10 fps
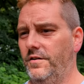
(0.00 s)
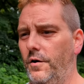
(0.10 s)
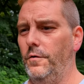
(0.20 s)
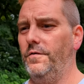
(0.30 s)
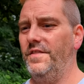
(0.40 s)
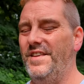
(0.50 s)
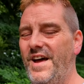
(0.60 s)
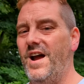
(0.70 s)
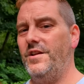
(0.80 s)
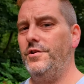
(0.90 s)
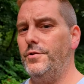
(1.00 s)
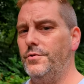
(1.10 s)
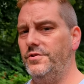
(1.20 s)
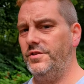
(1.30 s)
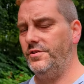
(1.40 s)
over the nine
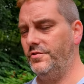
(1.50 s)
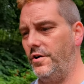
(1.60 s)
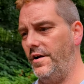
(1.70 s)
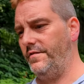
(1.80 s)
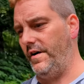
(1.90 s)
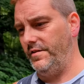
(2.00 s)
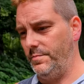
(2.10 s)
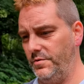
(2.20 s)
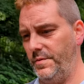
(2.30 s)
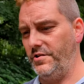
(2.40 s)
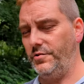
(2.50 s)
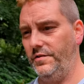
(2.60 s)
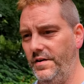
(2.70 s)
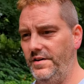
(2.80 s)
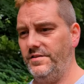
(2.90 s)
years, trying to find some special
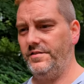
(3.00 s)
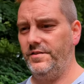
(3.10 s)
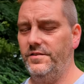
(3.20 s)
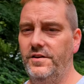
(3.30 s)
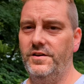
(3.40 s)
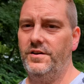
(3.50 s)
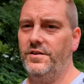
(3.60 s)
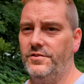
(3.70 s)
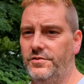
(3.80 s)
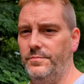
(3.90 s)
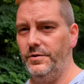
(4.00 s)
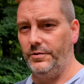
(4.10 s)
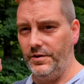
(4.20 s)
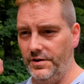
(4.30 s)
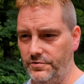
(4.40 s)
events to
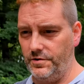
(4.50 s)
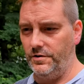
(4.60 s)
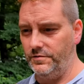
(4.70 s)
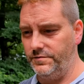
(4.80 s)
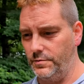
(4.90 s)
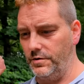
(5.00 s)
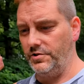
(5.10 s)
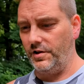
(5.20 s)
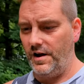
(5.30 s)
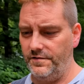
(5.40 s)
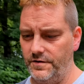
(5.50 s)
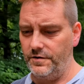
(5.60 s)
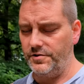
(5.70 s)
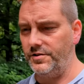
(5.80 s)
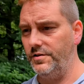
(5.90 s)
build an intro for July
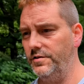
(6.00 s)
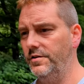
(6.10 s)
1st.